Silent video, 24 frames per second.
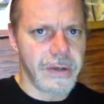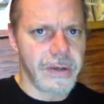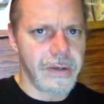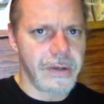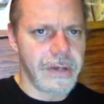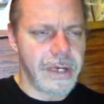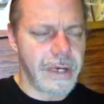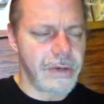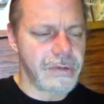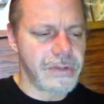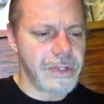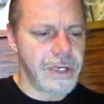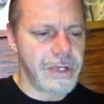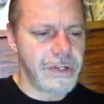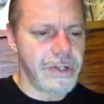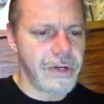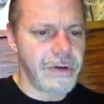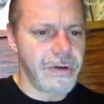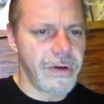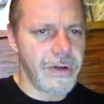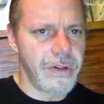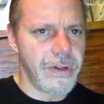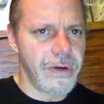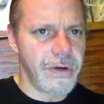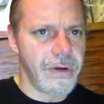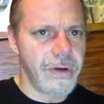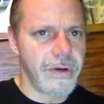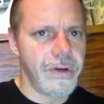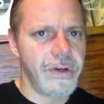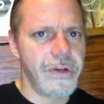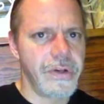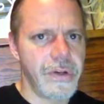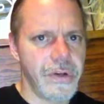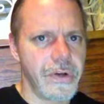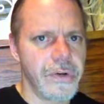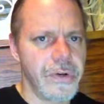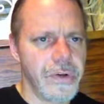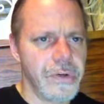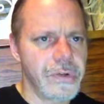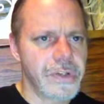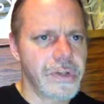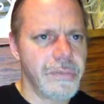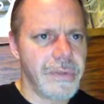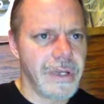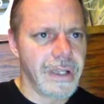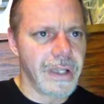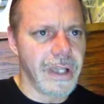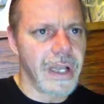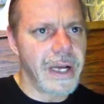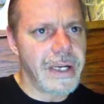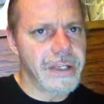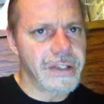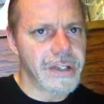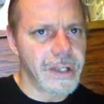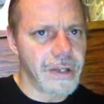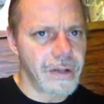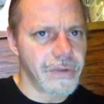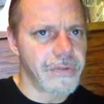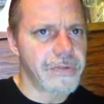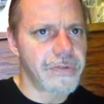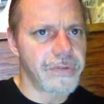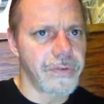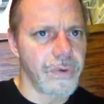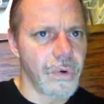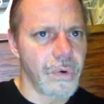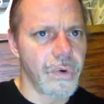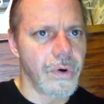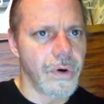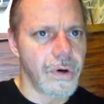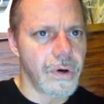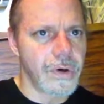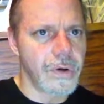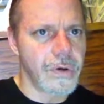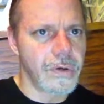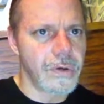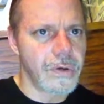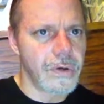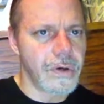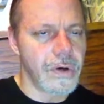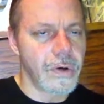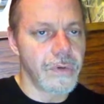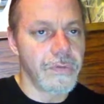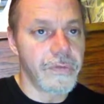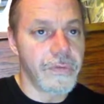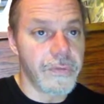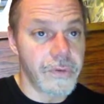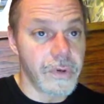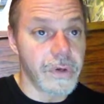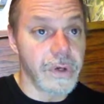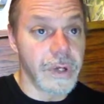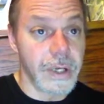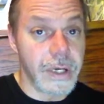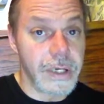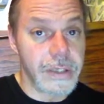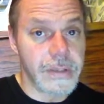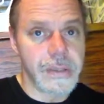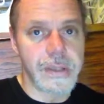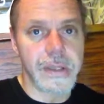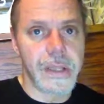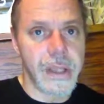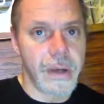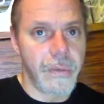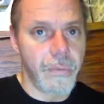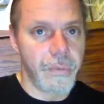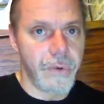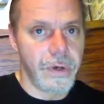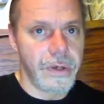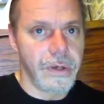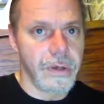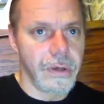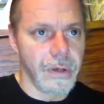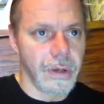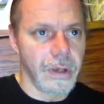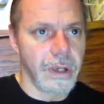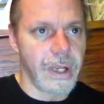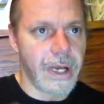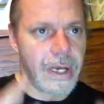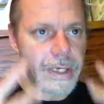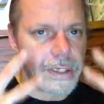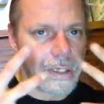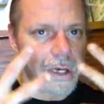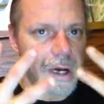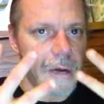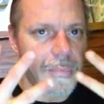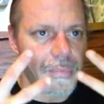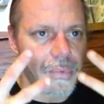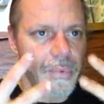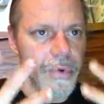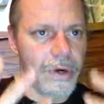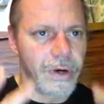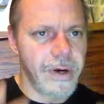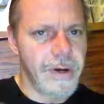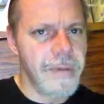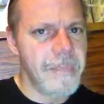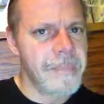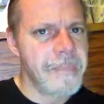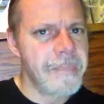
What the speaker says: downstage area there. There used to be lights on the floor called footlights that would light upward.